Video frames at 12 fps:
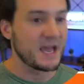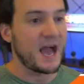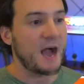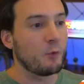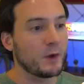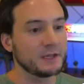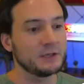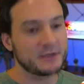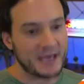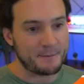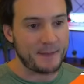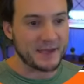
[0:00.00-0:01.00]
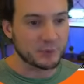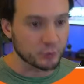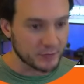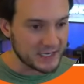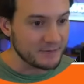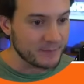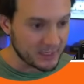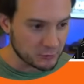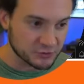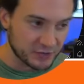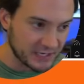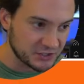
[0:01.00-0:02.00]
I wanna look at my green
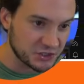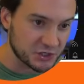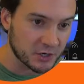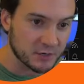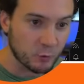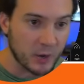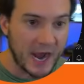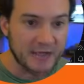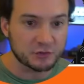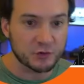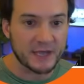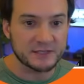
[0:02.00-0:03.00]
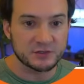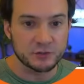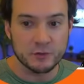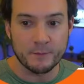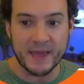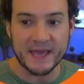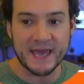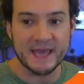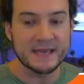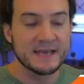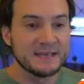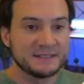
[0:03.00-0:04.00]
MicroStrategy chart where I try to make
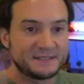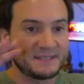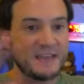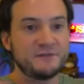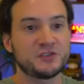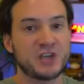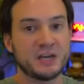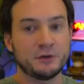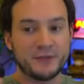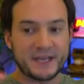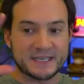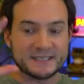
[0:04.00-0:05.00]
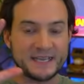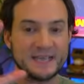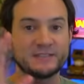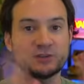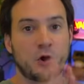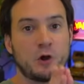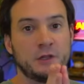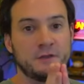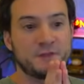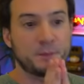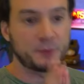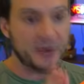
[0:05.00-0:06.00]
a safe channel that contains all
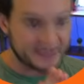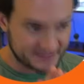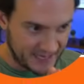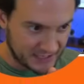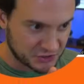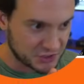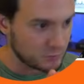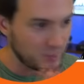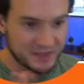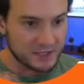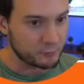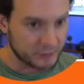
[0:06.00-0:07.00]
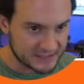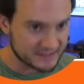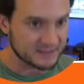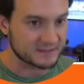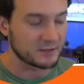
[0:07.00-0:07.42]
of the price action within reason.